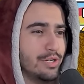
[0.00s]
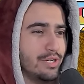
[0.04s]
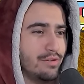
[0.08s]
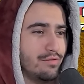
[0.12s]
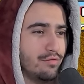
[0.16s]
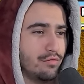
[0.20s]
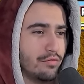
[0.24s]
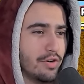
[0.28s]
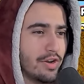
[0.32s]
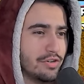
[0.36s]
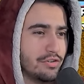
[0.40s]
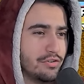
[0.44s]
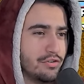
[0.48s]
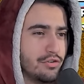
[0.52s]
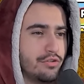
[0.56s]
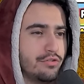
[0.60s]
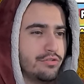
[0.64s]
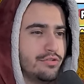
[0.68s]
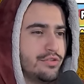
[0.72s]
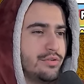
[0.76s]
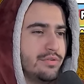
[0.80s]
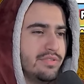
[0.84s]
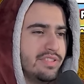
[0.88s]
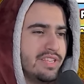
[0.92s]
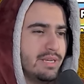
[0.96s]
refresher
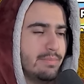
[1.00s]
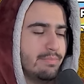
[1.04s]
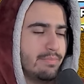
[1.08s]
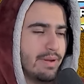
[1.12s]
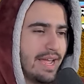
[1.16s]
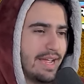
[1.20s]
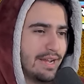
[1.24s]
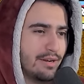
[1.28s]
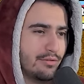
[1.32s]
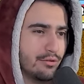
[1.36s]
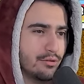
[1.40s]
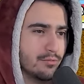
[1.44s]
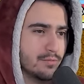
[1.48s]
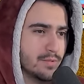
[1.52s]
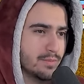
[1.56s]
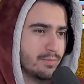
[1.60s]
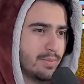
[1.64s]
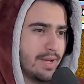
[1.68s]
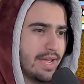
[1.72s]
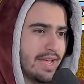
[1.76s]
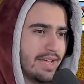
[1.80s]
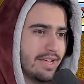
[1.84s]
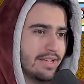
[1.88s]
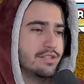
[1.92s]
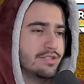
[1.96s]
to the Backrooms
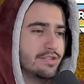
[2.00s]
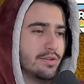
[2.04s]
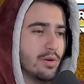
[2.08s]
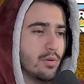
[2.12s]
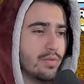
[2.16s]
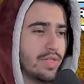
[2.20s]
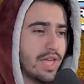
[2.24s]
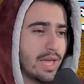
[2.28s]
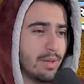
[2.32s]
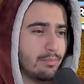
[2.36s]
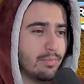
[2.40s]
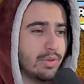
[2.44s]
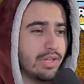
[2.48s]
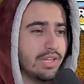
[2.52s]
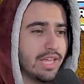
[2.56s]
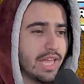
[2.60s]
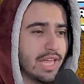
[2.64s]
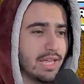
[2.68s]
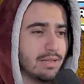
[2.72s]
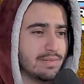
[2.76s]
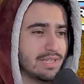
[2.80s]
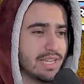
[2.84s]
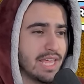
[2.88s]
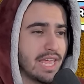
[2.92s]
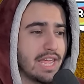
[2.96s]
pack so that big
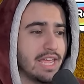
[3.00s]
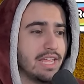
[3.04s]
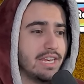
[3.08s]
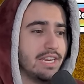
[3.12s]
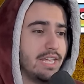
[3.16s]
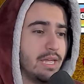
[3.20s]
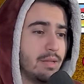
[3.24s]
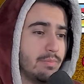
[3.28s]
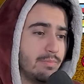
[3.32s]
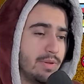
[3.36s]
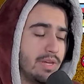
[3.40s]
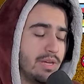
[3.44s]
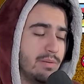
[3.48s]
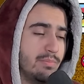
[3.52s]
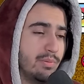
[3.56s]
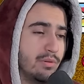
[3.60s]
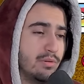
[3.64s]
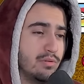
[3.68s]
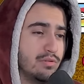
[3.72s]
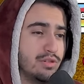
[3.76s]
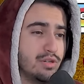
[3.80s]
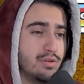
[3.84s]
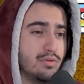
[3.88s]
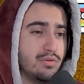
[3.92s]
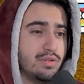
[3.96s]
games can get
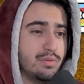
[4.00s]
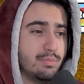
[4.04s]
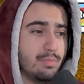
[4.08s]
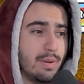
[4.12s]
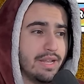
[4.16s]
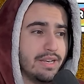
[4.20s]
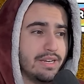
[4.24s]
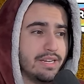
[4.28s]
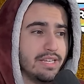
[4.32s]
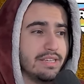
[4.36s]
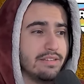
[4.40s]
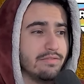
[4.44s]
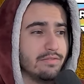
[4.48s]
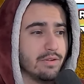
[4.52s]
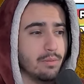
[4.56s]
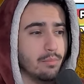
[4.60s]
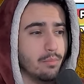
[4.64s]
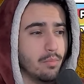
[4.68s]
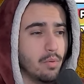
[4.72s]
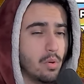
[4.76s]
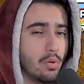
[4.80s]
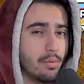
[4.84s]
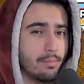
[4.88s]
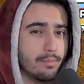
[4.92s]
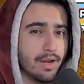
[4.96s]
people to spend even
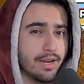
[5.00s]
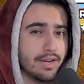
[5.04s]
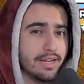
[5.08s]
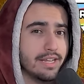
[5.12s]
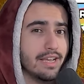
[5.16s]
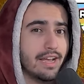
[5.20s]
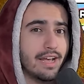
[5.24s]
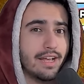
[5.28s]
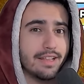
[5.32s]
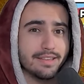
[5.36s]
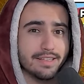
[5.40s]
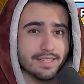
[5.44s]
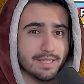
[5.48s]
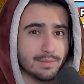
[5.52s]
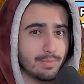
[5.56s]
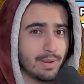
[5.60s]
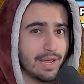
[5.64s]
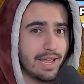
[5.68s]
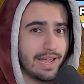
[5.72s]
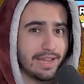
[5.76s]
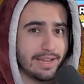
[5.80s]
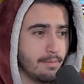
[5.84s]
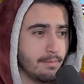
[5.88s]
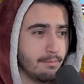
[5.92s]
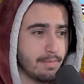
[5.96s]
more money on this
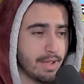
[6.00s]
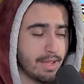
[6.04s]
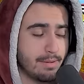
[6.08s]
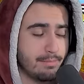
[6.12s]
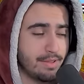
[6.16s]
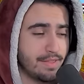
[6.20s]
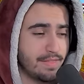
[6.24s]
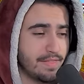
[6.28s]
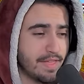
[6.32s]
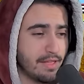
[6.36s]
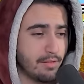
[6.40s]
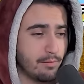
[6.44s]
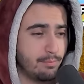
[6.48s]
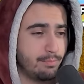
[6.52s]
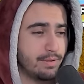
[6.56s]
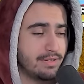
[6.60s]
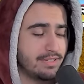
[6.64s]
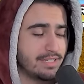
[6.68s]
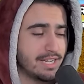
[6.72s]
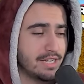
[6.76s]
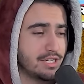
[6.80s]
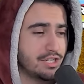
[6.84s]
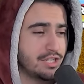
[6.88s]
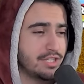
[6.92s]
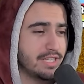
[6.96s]
pack. Maybe they'll
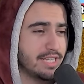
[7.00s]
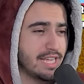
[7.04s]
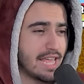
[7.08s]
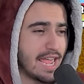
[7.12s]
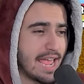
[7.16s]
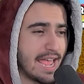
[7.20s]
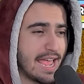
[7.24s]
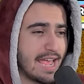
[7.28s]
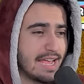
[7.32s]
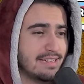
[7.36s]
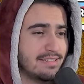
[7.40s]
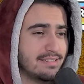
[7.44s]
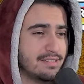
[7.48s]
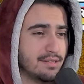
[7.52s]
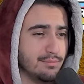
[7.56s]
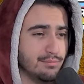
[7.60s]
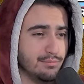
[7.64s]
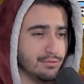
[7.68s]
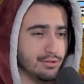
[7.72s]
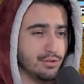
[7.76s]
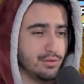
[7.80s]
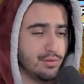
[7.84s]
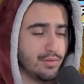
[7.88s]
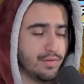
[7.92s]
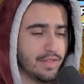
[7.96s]
potentially add
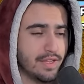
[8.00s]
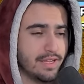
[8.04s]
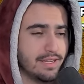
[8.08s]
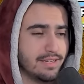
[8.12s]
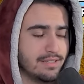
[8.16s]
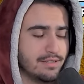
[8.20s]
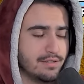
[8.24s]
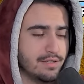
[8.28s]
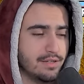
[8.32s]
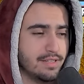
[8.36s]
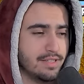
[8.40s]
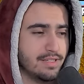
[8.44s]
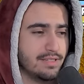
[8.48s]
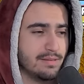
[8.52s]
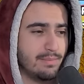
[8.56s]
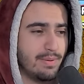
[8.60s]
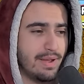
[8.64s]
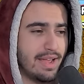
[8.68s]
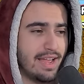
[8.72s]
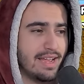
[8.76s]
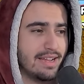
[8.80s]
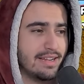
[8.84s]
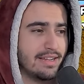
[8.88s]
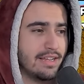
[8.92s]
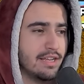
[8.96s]
some new things to this
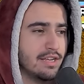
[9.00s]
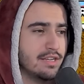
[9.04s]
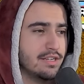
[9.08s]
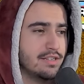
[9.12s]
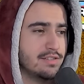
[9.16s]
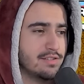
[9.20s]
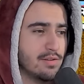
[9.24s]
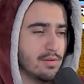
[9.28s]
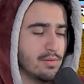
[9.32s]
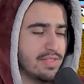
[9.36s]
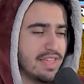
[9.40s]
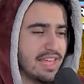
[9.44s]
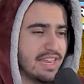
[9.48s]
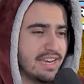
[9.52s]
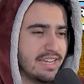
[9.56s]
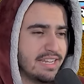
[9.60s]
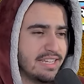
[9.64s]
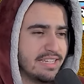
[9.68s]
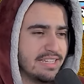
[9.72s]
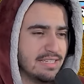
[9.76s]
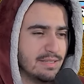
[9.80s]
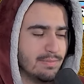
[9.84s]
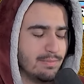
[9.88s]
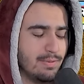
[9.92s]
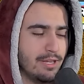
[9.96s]
pack so that it
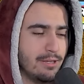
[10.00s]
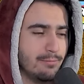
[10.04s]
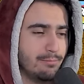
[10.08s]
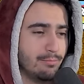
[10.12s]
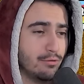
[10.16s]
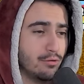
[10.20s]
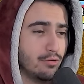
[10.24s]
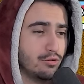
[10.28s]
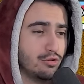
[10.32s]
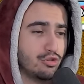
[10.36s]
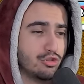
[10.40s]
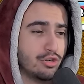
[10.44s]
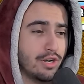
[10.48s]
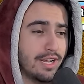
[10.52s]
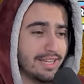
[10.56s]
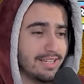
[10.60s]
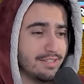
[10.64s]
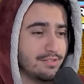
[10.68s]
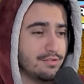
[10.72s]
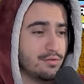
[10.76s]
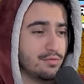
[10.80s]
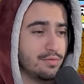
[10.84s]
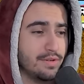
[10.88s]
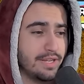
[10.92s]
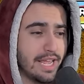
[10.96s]
gets people
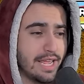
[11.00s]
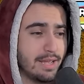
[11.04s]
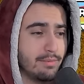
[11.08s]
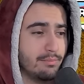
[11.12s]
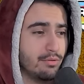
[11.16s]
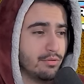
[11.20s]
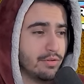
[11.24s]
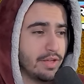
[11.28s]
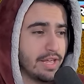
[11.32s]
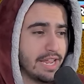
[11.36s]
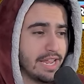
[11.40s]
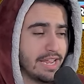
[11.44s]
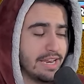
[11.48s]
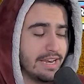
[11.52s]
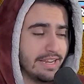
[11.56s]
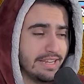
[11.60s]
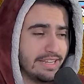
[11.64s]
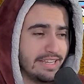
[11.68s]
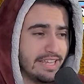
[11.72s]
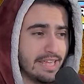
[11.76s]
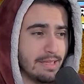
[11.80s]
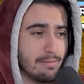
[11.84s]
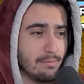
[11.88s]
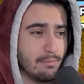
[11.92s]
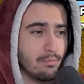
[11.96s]
trying to gamble
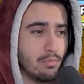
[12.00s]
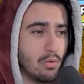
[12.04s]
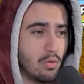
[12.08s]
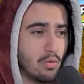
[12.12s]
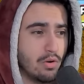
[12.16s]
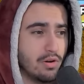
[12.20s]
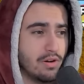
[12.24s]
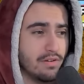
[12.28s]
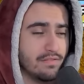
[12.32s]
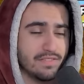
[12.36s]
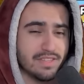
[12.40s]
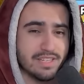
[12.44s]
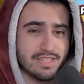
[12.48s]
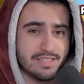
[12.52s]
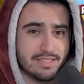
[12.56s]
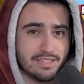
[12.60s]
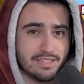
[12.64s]
and get more of this